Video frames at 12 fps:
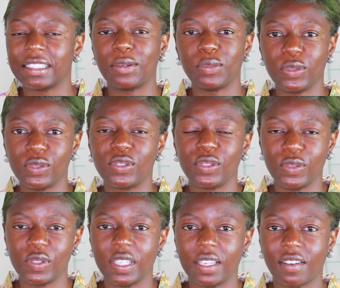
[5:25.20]
I'm used to
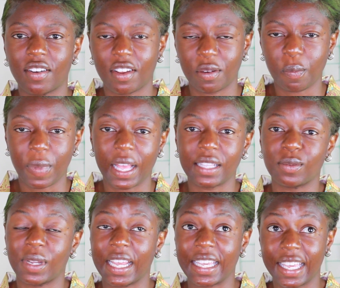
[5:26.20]
using cotton pads.
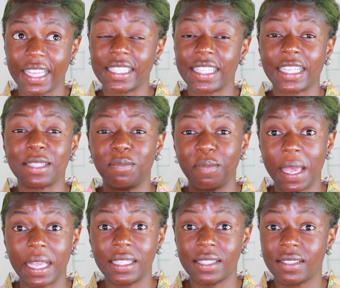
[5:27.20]
Well, I guess that
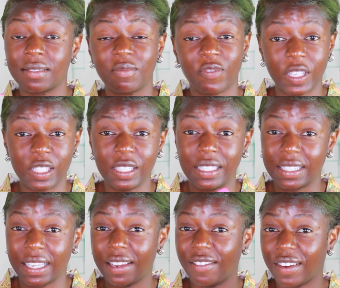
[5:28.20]
makes Fenty
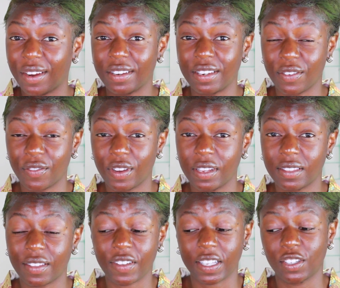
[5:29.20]
Skin very different,
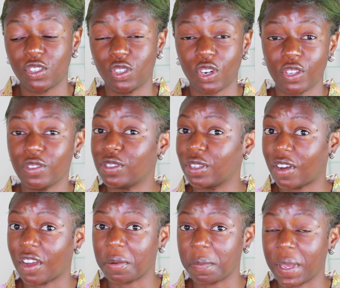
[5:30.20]
the fact that you're not using
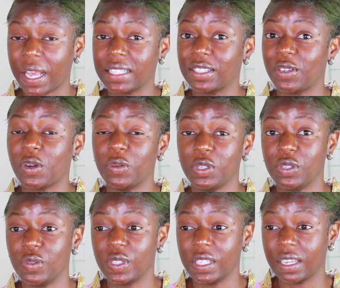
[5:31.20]
cotton pads and you're only
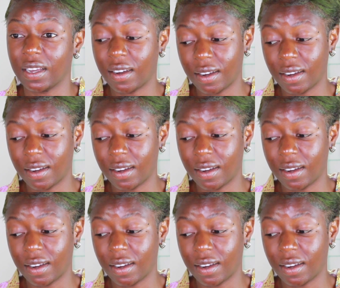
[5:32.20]
using